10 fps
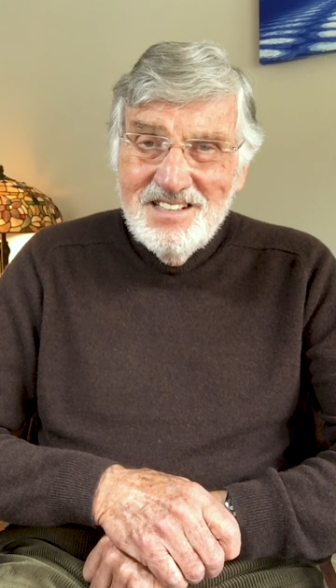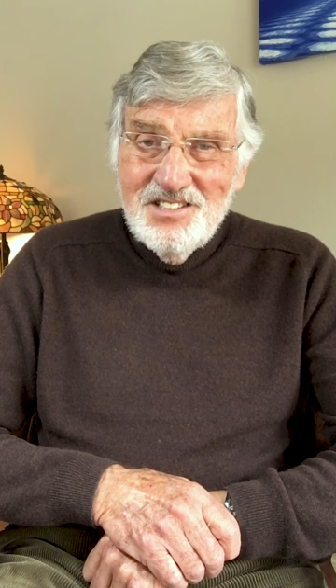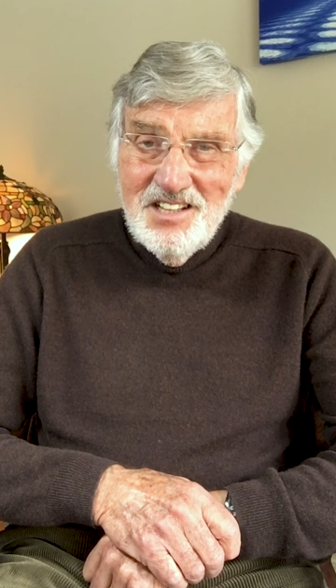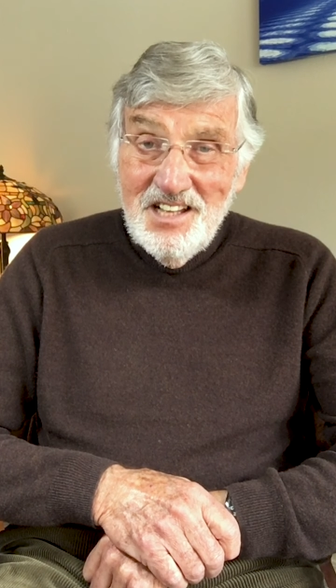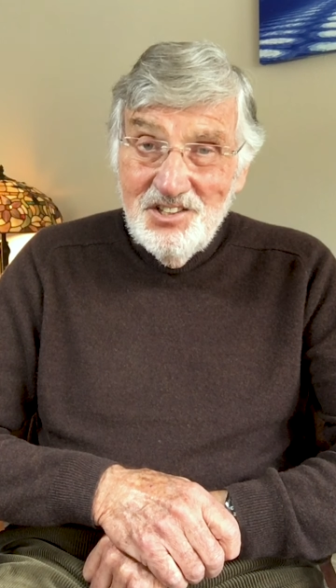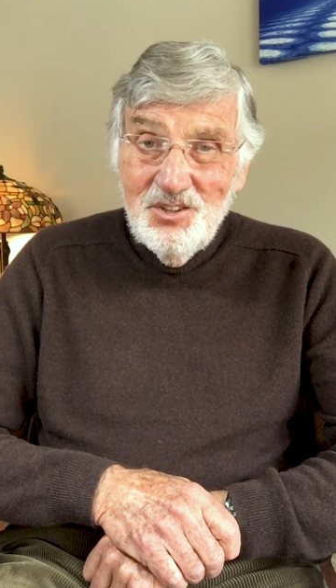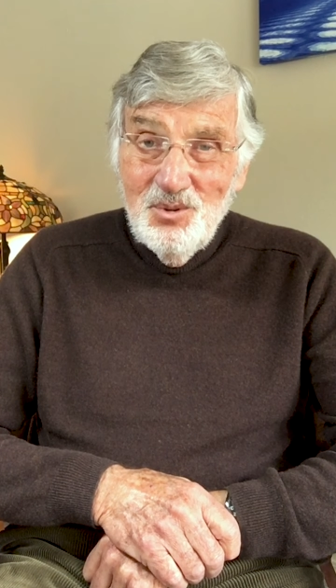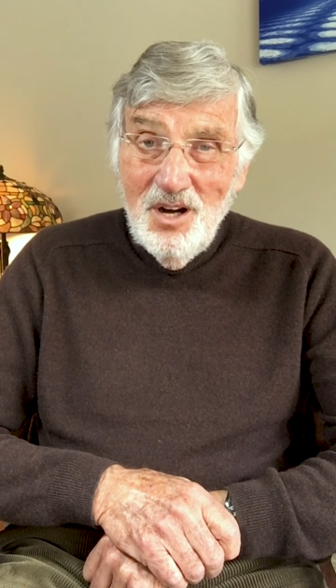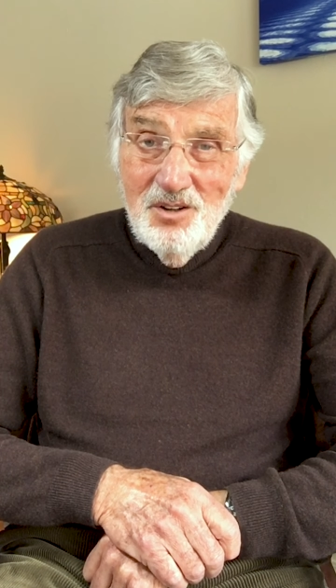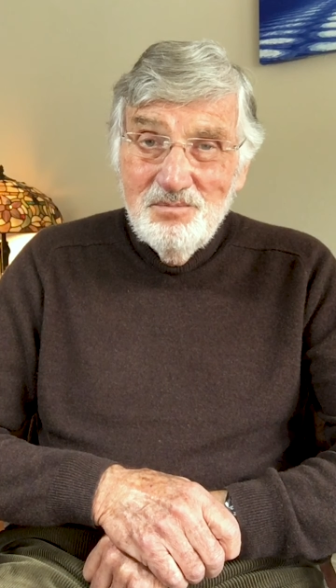to their
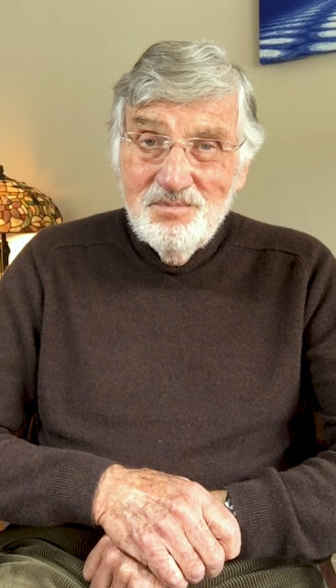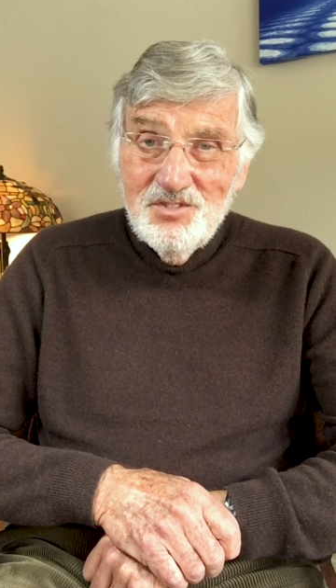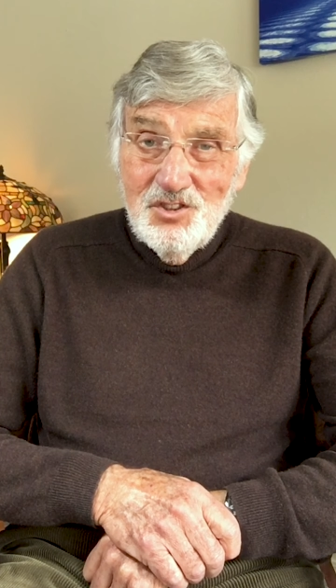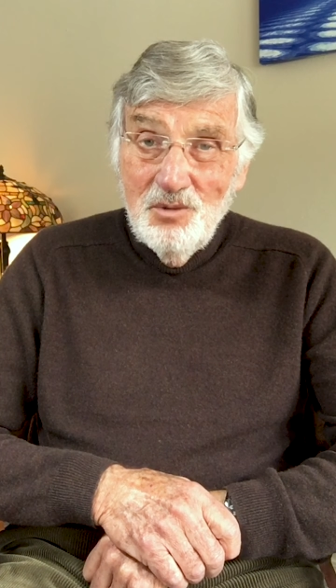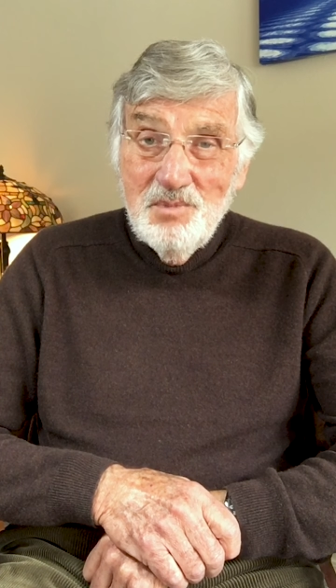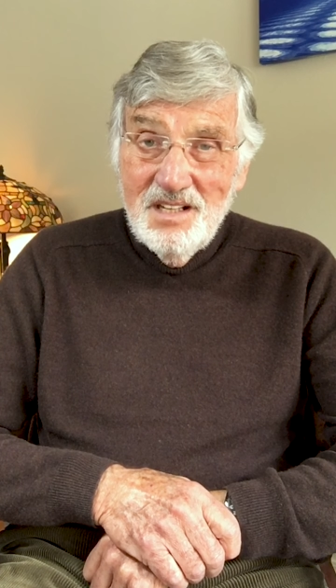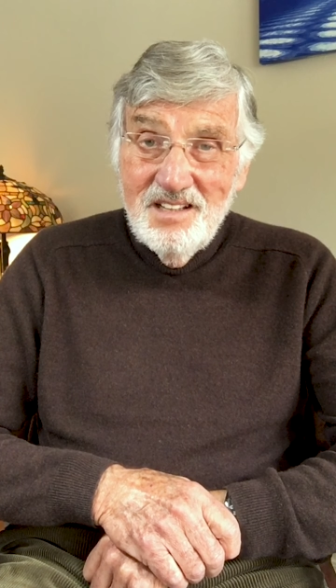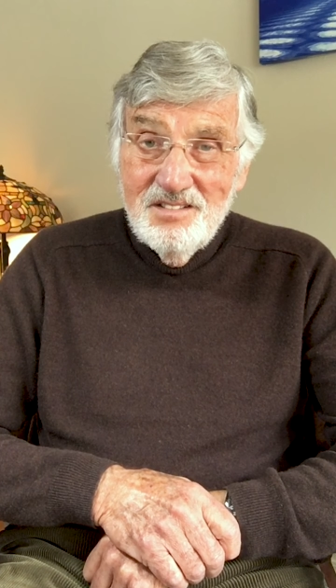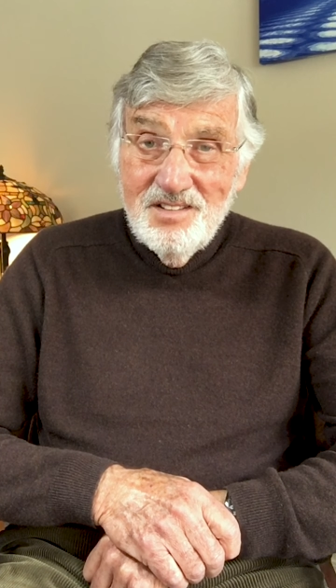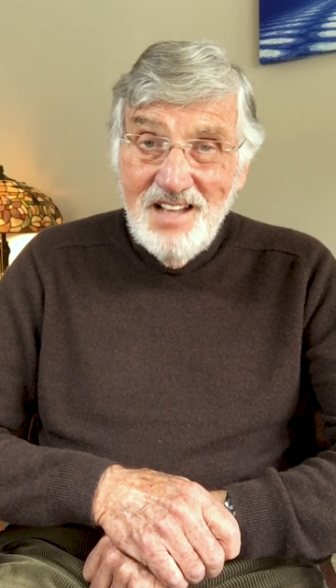new home, so
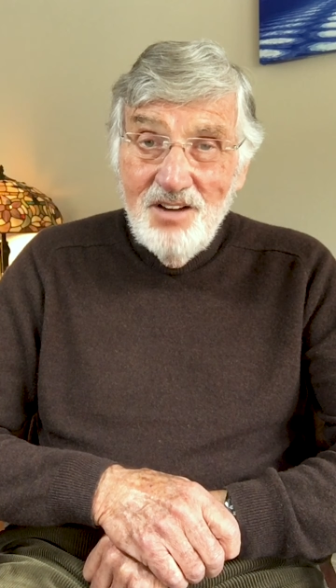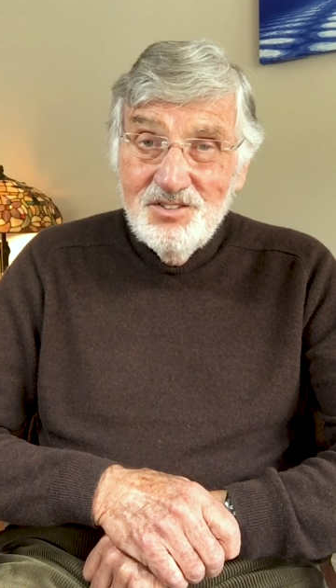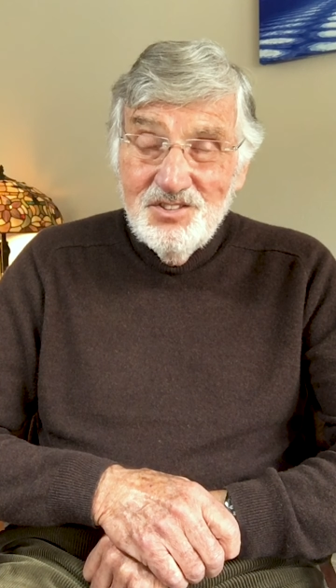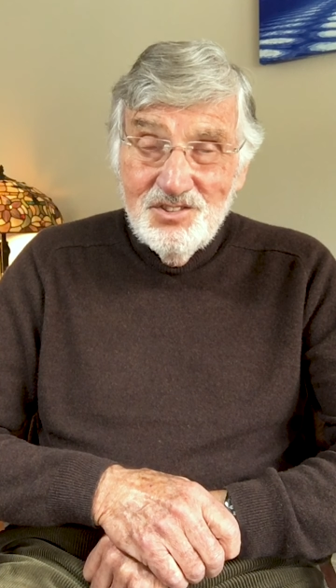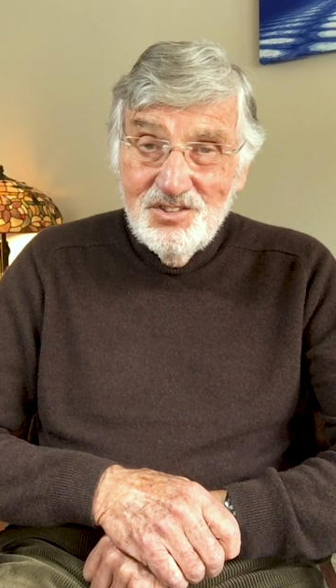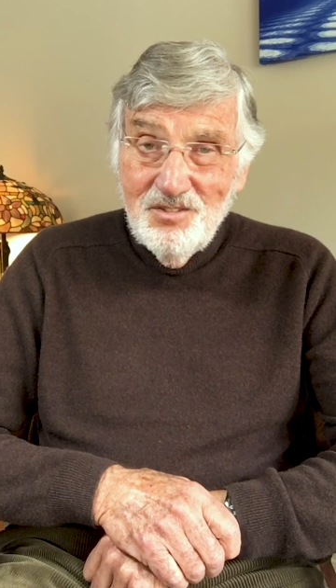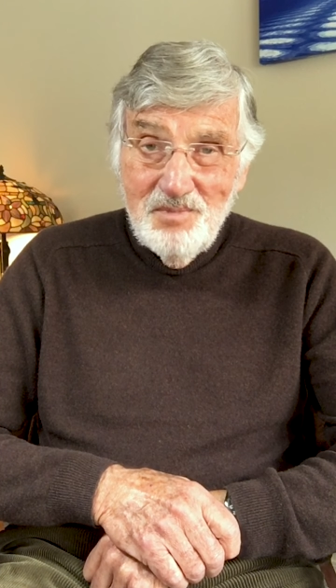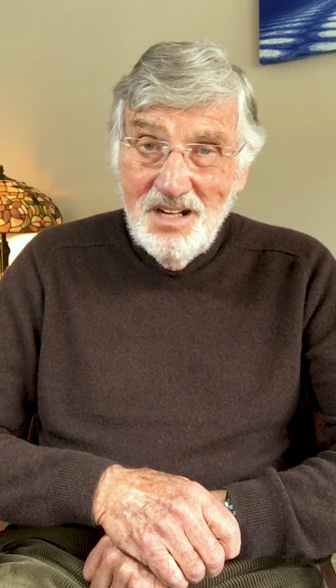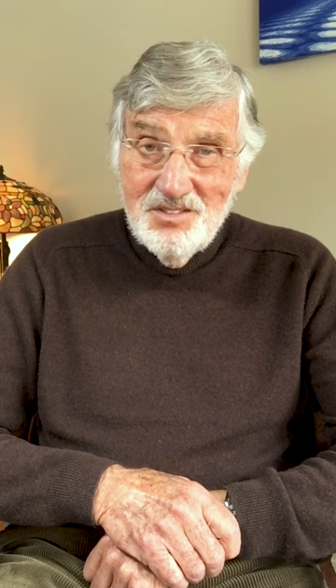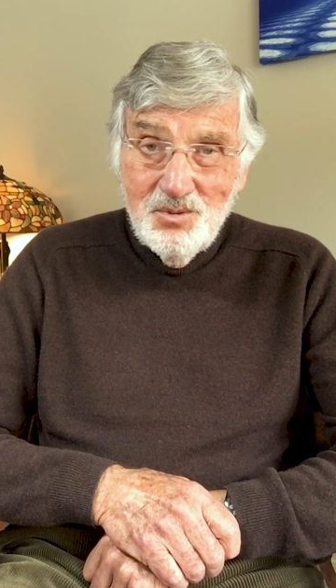many thousands of
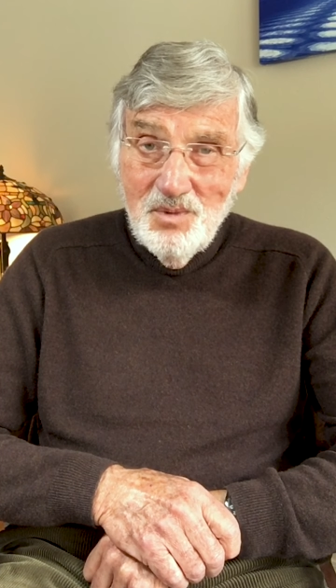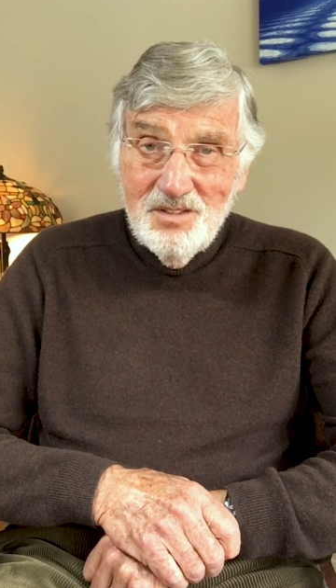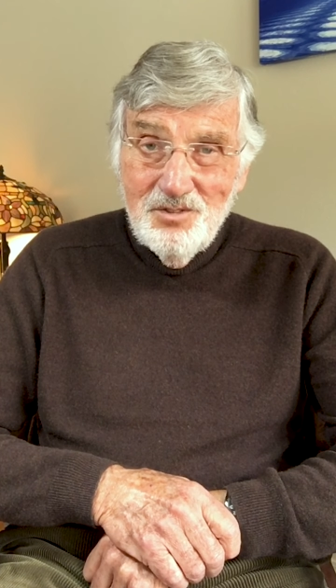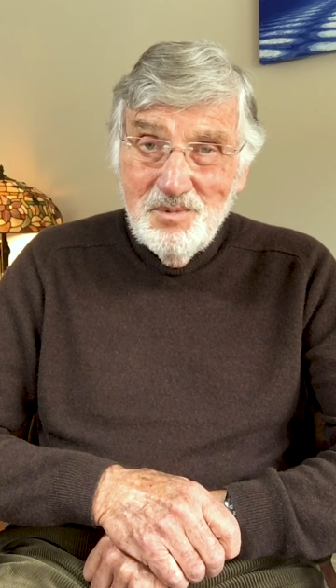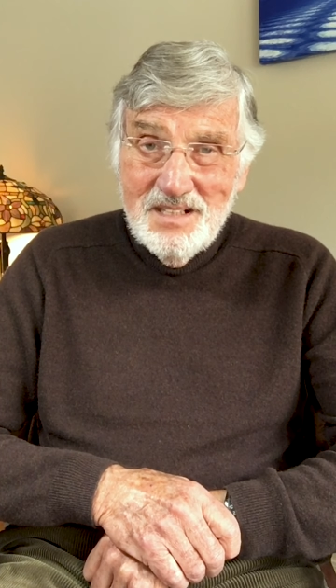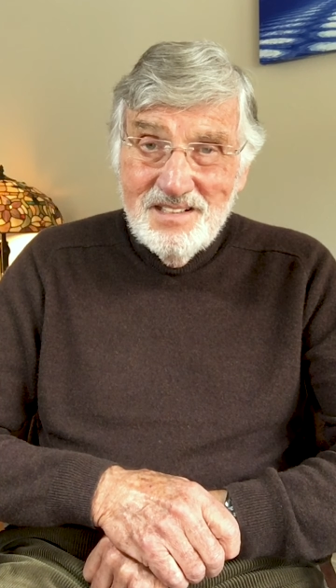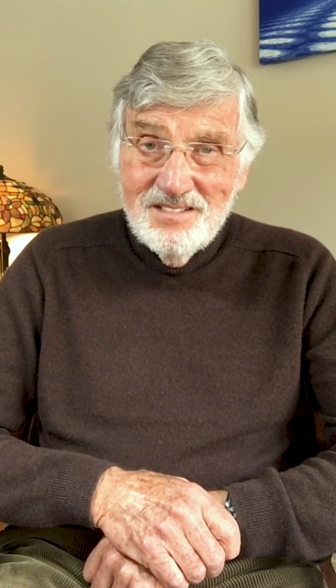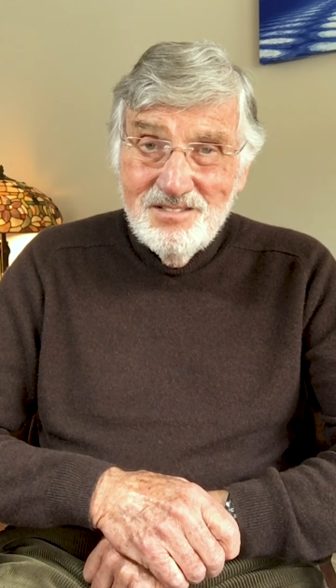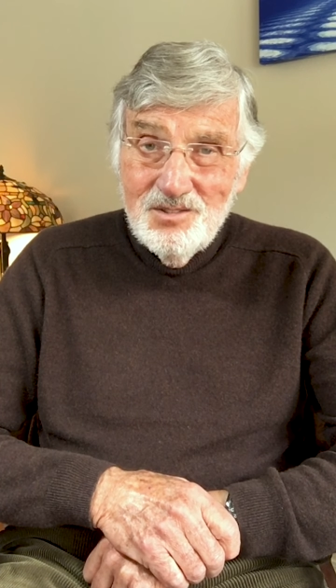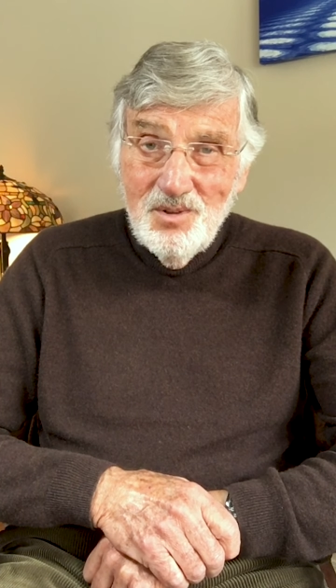miles away from
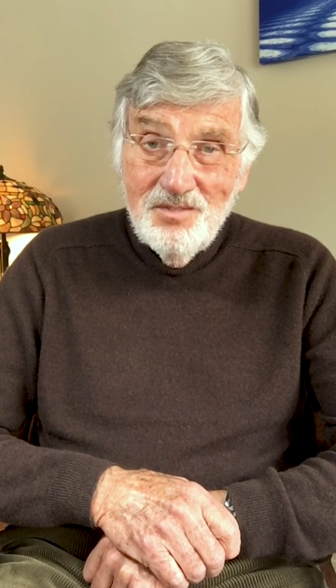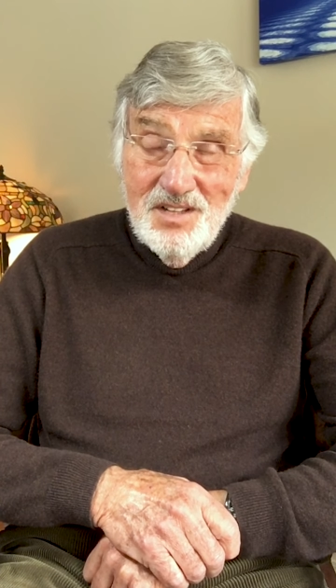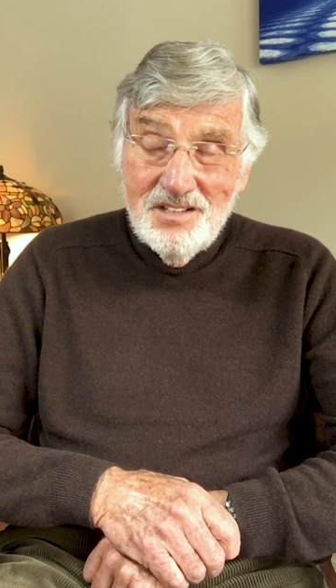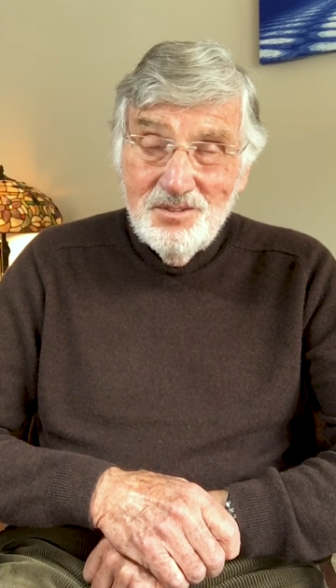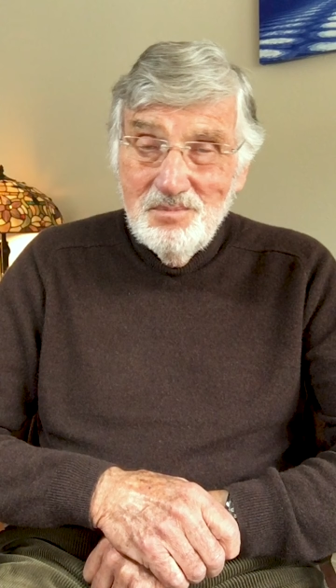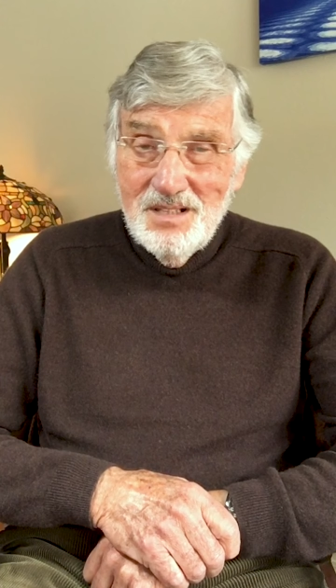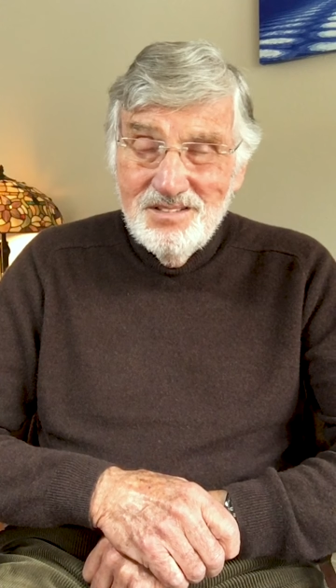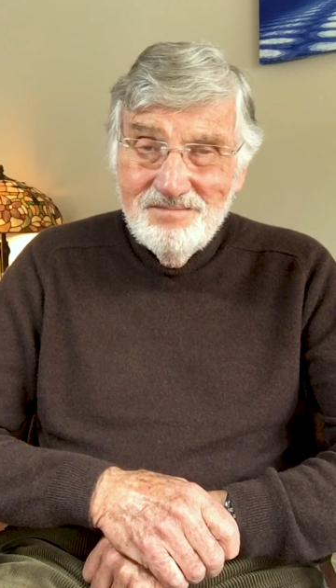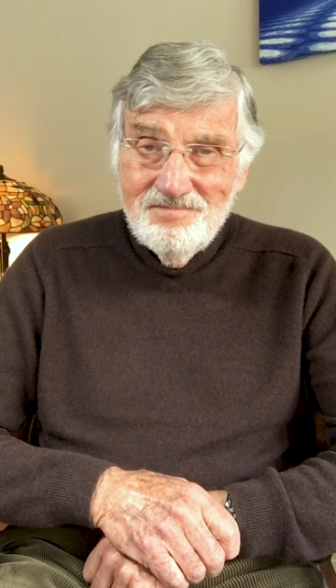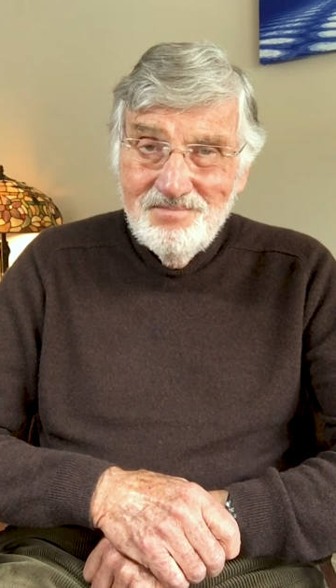England, 12,000 miles.